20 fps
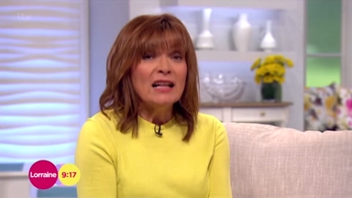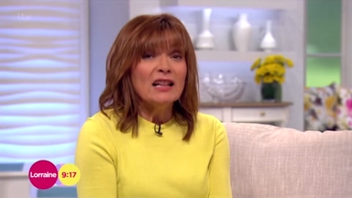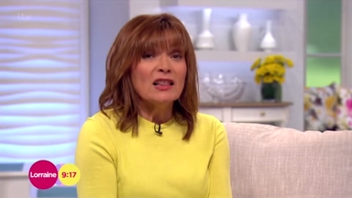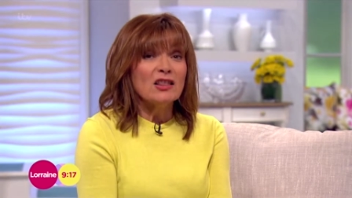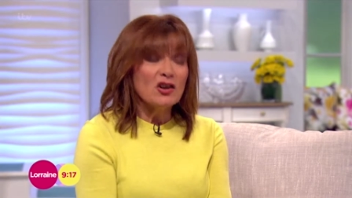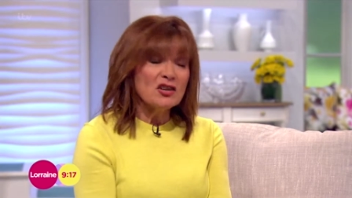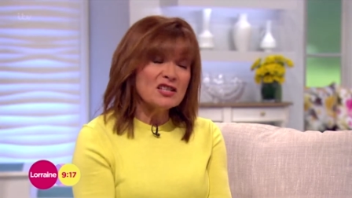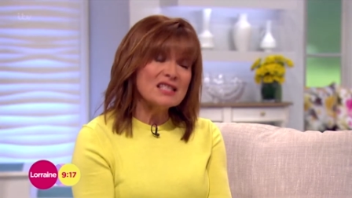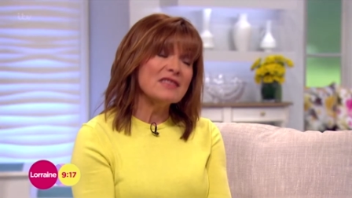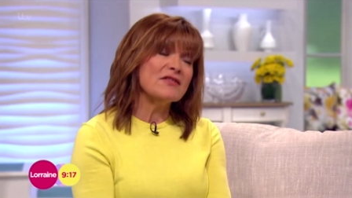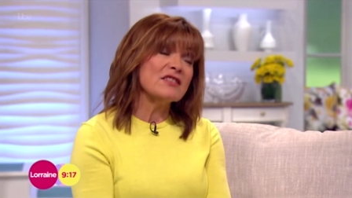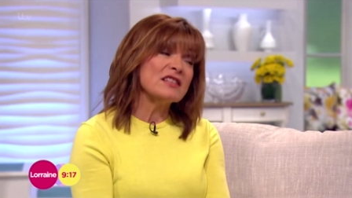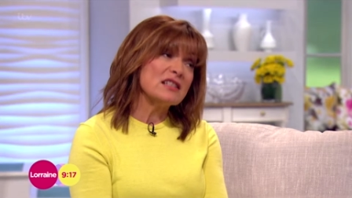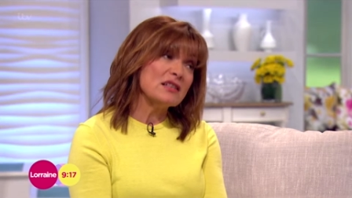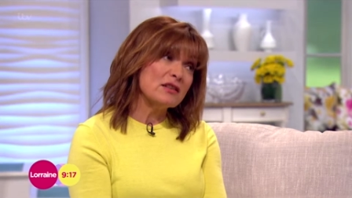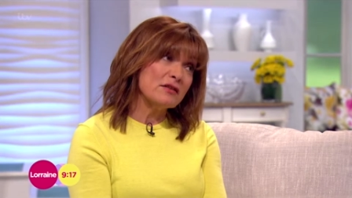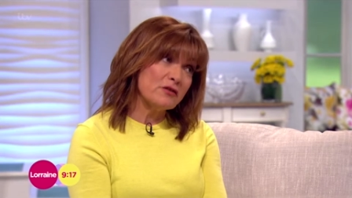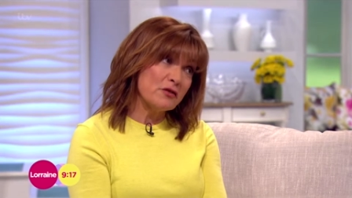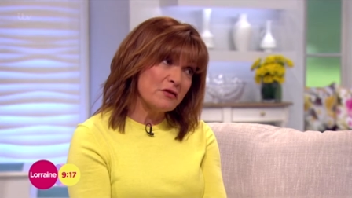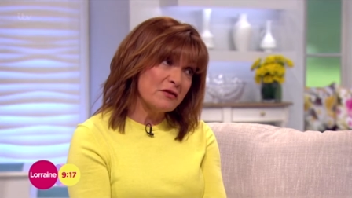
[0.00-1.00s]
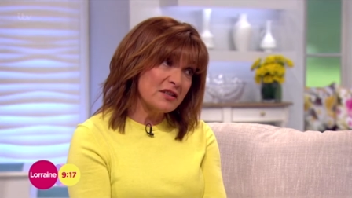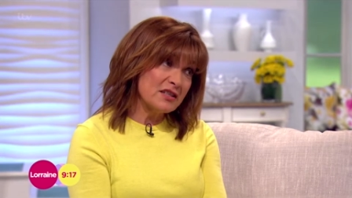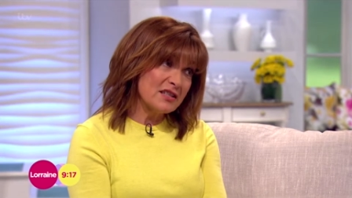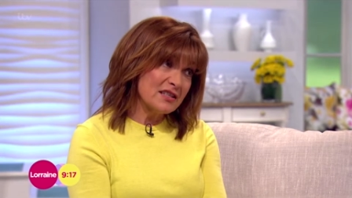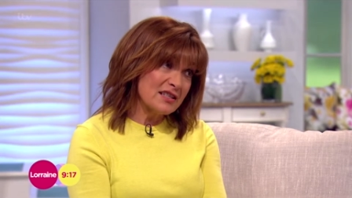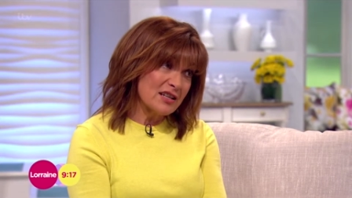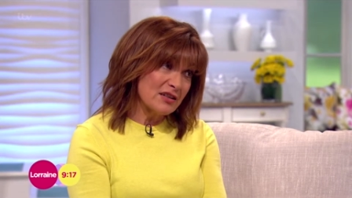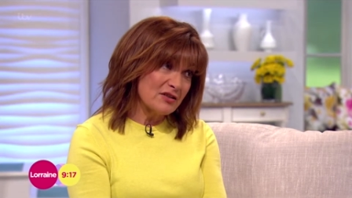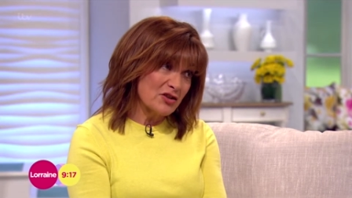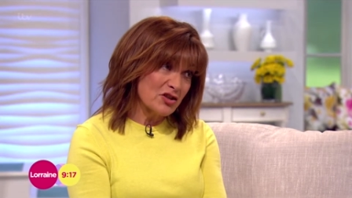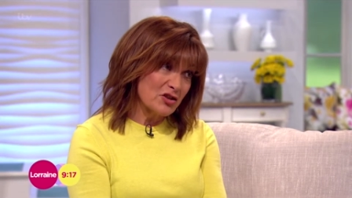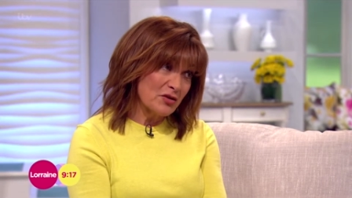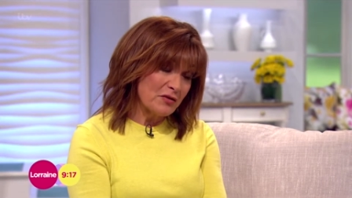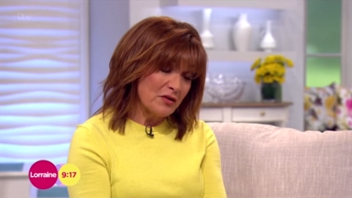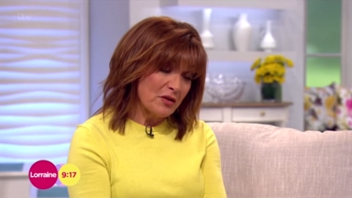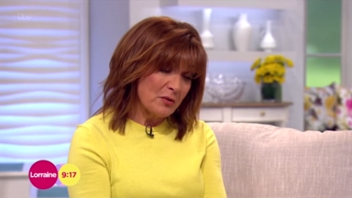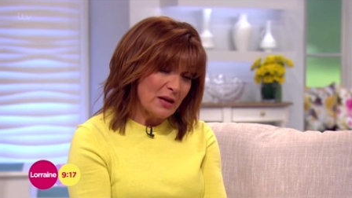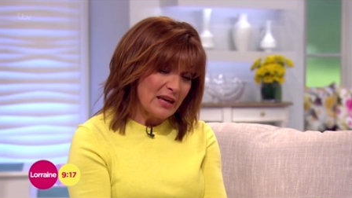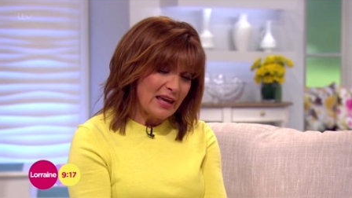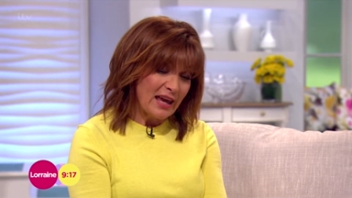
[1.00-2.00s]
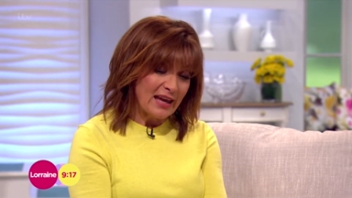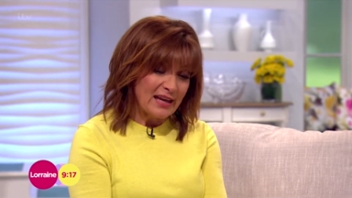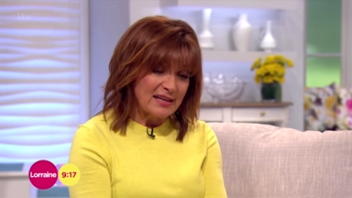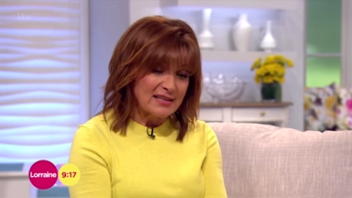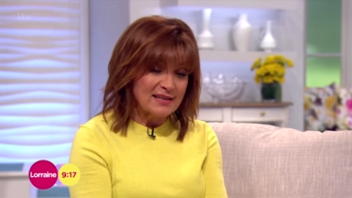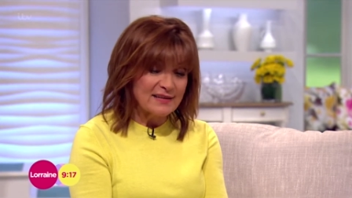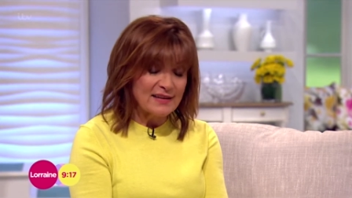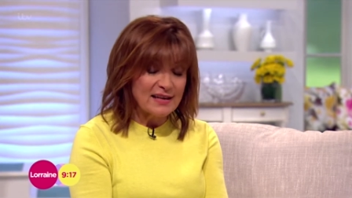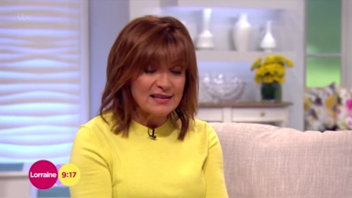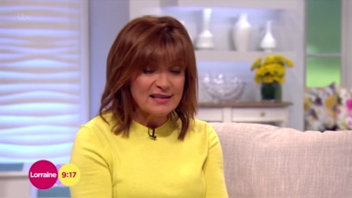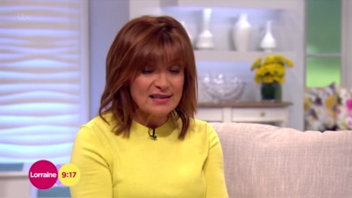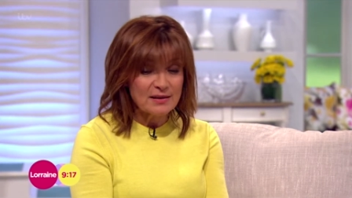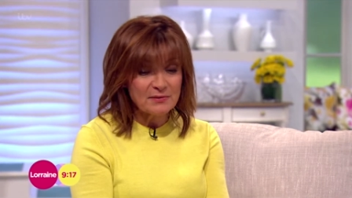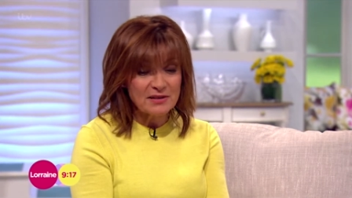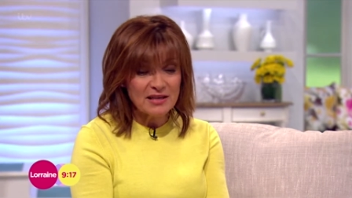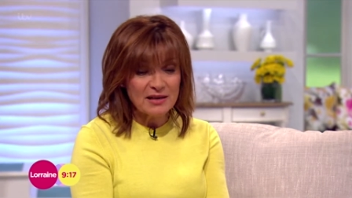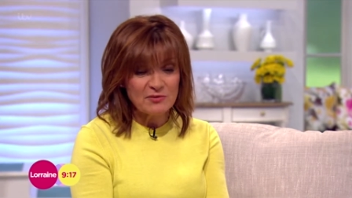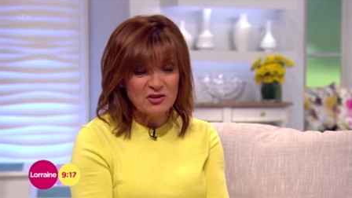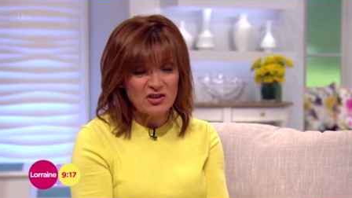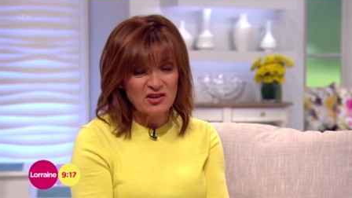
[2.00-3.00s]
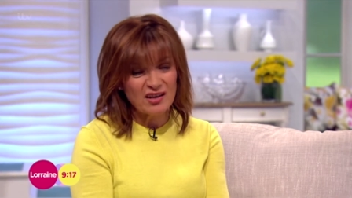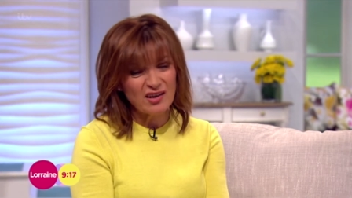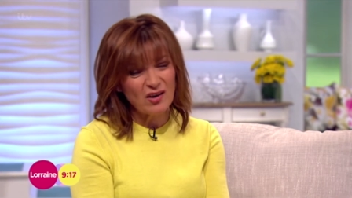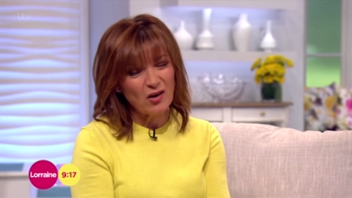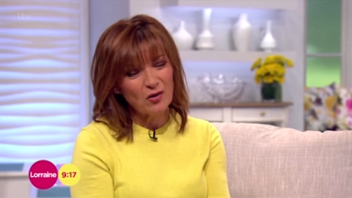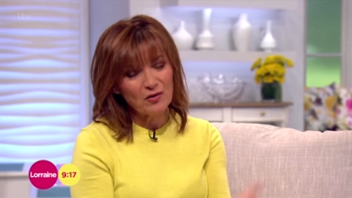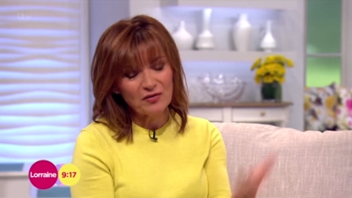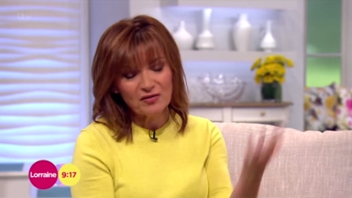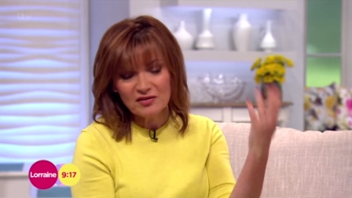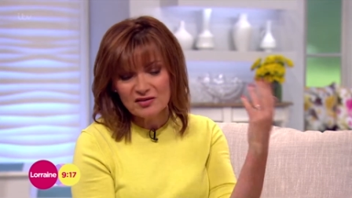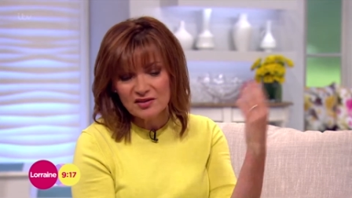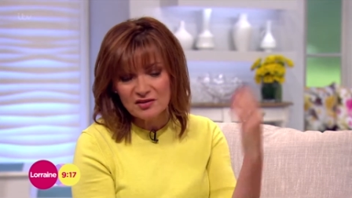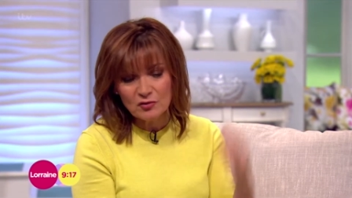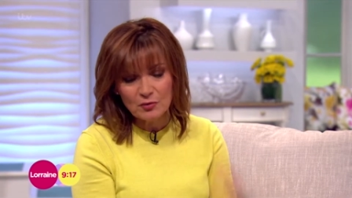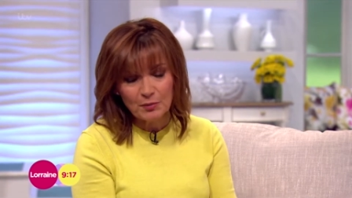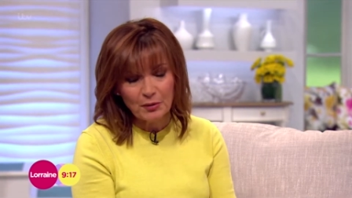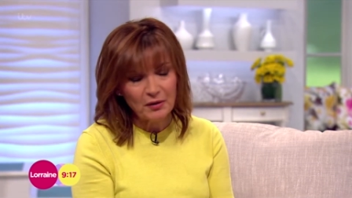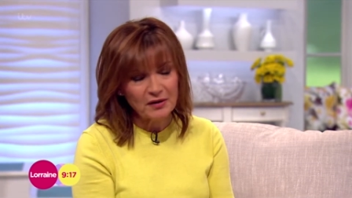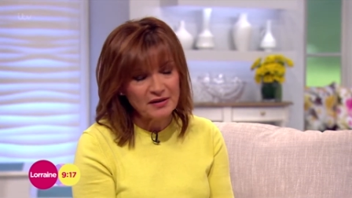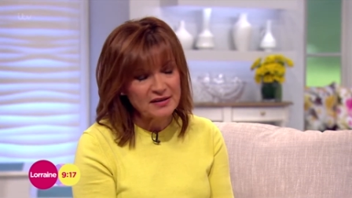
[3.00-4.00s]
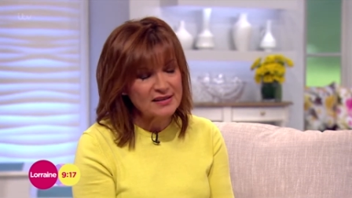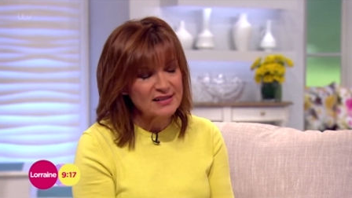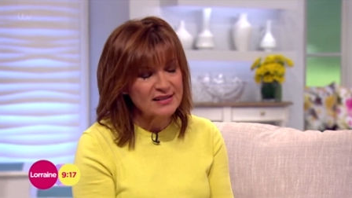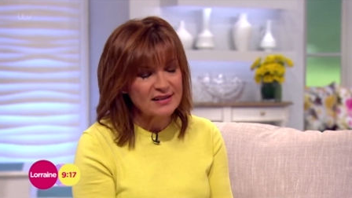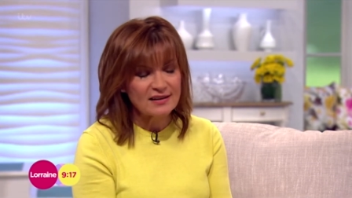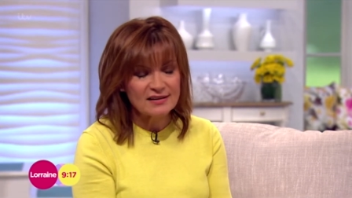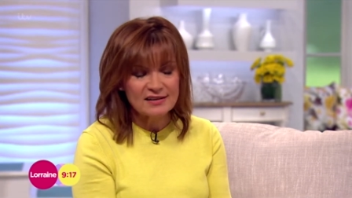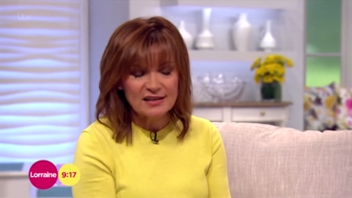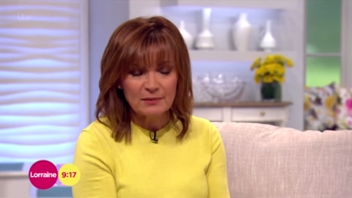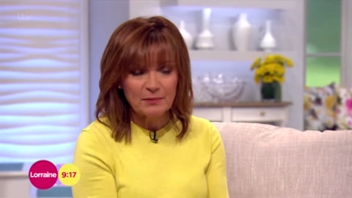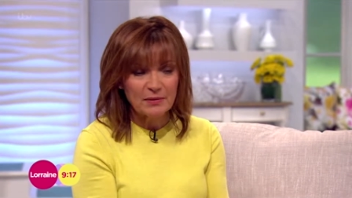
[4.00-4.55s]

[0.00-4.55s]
Lots of us will have overindulged over the weekend, and then sometimes you think, oh, there's no point in starting.